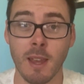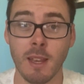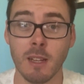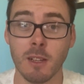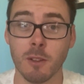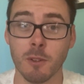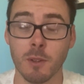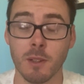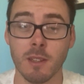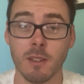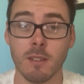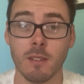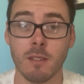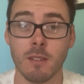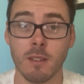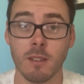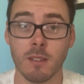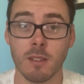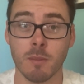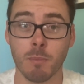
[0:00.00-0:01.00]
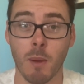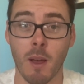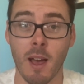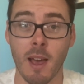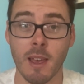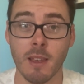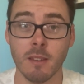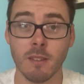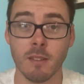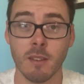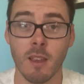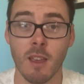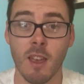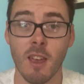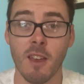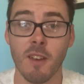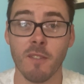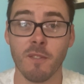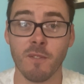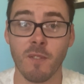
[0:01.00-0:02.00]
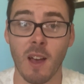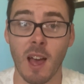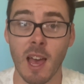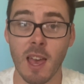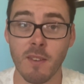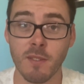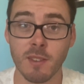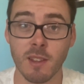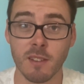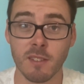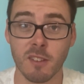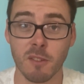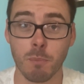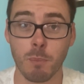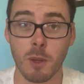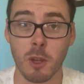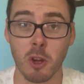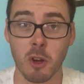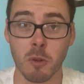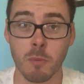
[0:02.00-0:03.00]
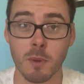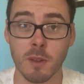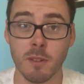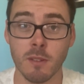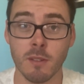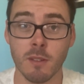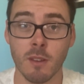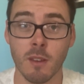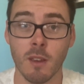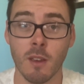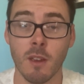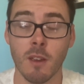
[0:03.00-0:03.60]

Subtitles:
including 6 spires, 5 sets of pyramids,